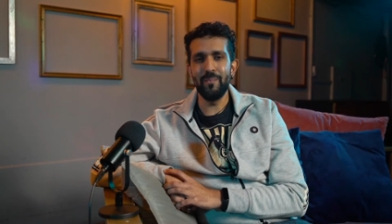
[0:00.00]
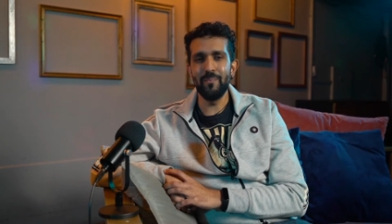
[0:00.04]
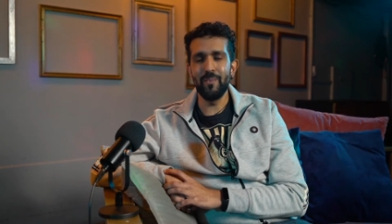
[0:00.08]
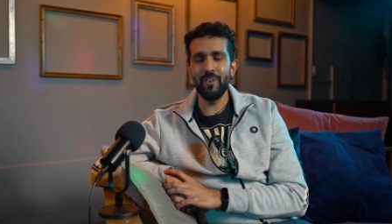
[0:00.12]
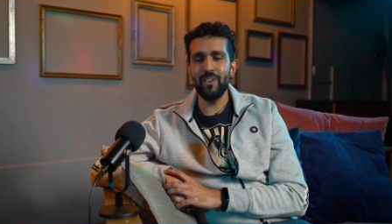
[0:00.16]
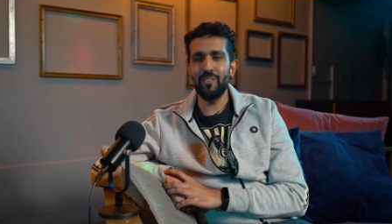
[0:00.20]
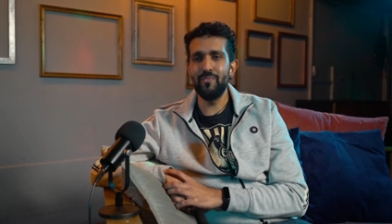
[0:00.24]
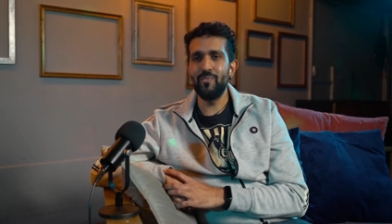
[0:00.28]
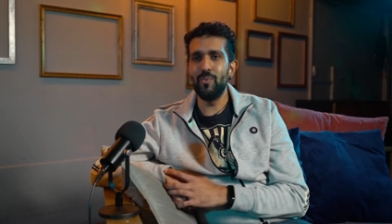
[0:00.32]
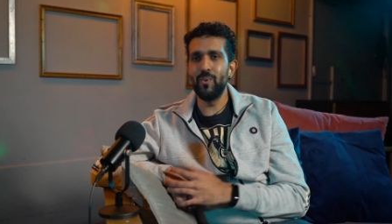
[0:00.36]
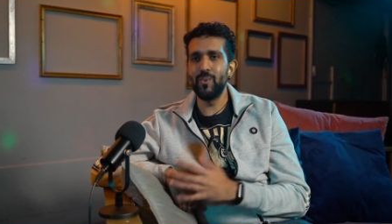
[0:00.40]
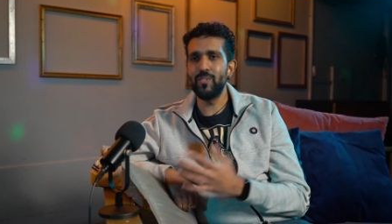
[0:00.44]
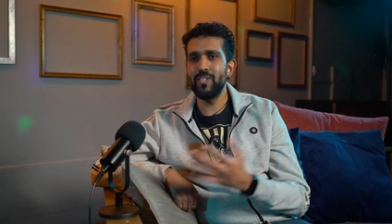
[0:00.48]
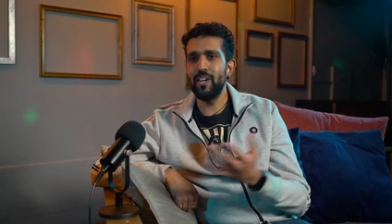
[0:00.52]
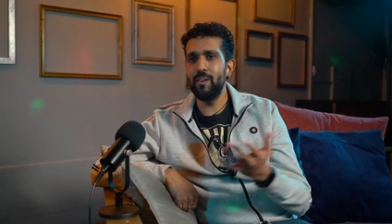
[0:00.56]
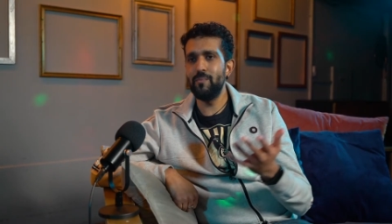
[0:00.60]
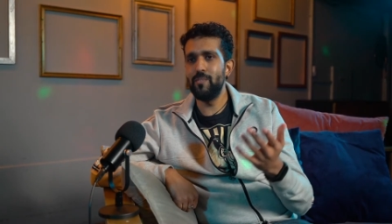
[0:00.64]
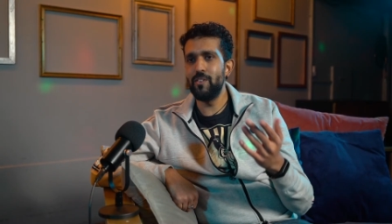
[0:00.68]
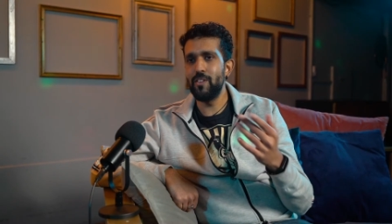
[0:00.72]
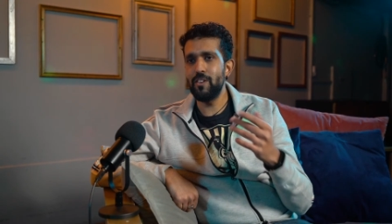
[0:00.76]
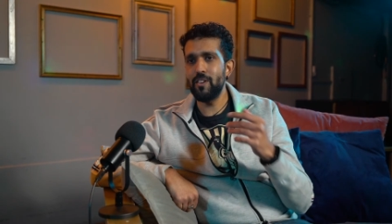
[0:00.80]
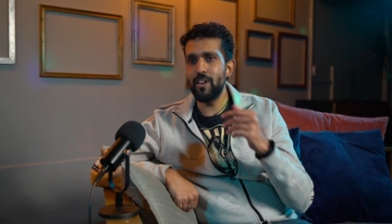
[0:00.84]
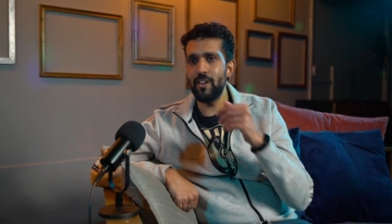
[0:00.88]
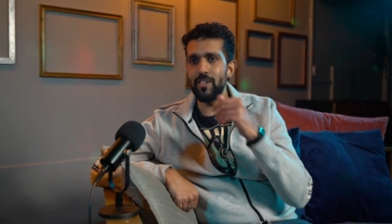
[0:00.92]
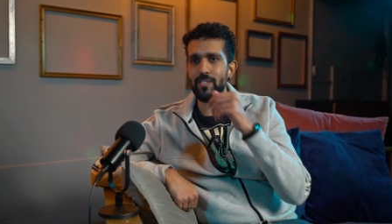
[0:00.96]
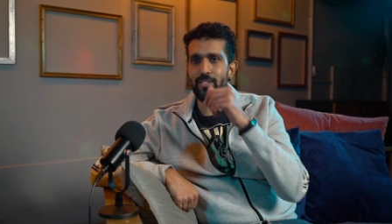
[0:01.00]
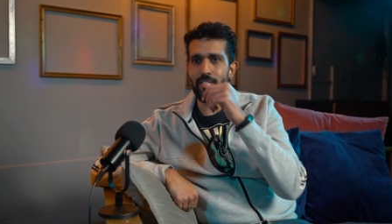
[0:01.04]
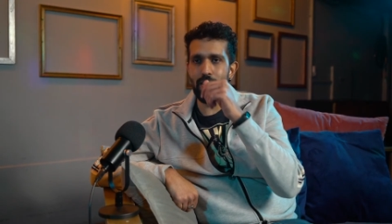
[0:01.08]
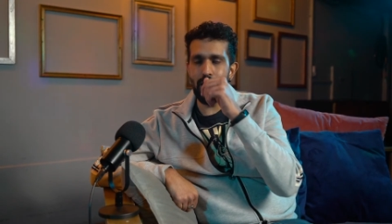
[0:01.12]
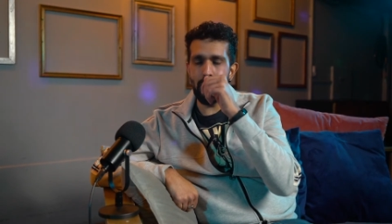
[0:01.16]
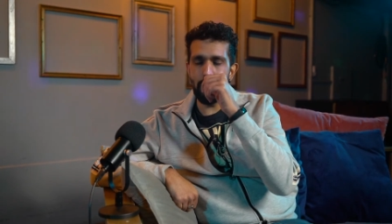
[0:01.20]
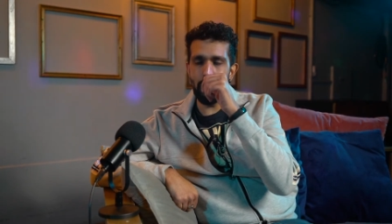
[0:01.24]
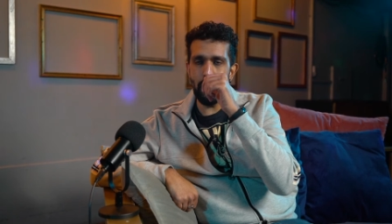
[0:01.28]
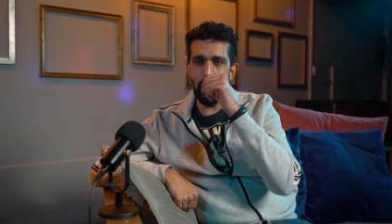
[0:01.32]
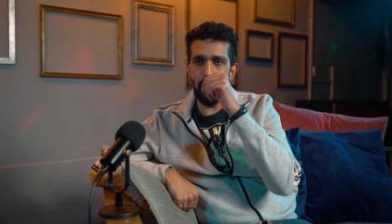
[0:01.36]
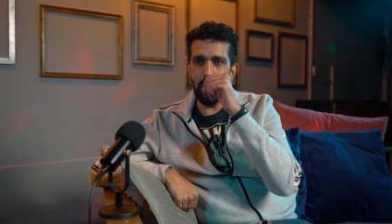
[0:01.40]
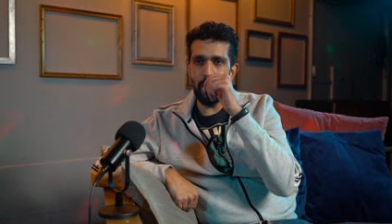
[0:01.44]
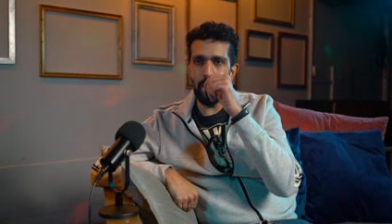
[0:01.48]
I'm looking forward to having you guys there.
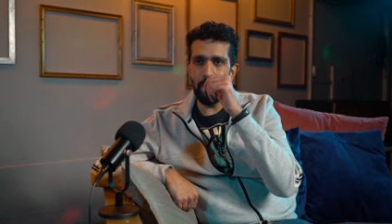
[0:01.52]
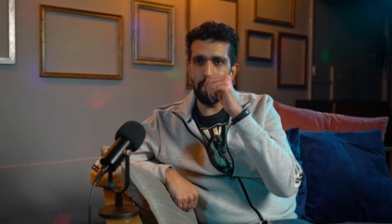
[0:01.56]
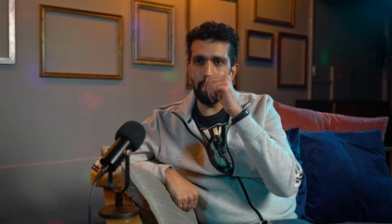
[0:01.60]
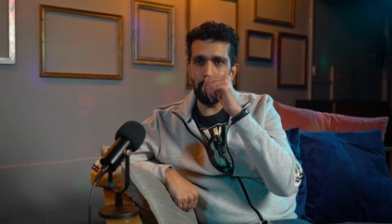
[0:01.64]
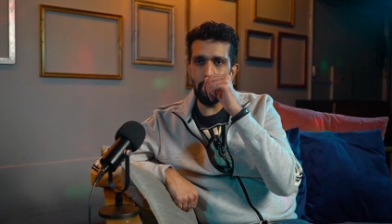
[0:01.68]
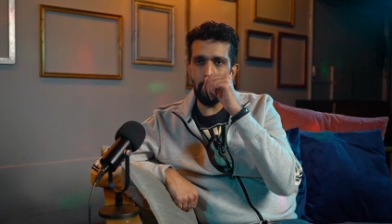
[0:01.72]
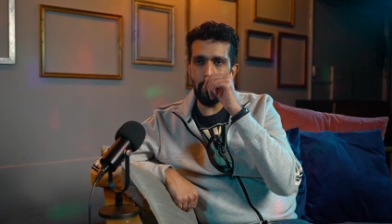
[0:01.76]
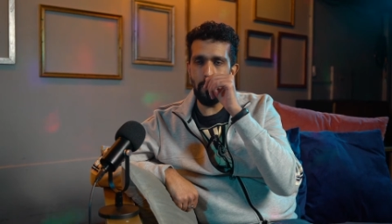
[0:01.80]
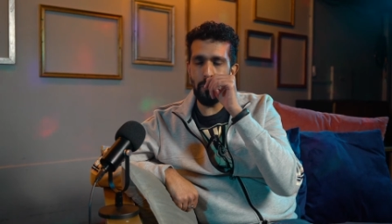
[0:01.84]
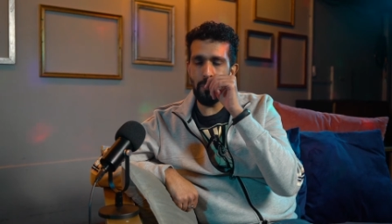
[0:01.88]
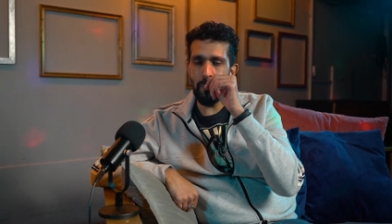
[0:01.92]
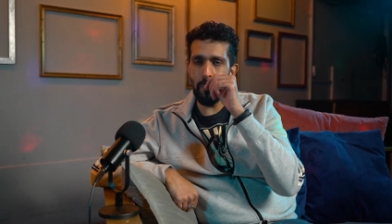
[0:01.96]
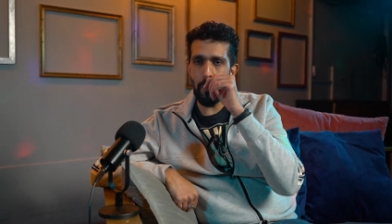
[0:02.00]
But um,